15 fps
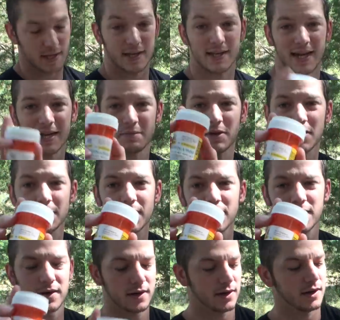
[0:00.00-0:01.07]

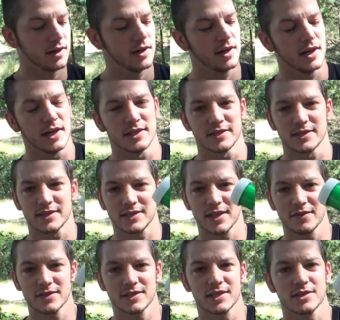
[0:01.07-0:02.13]
9mm and
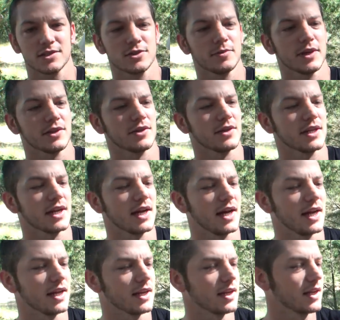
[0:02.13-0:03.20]
7.62 by
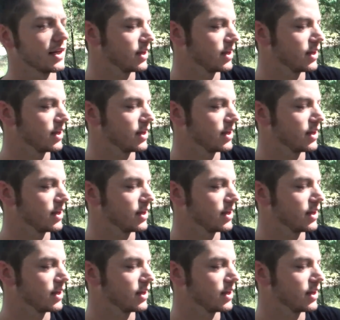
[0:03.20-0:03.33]
39.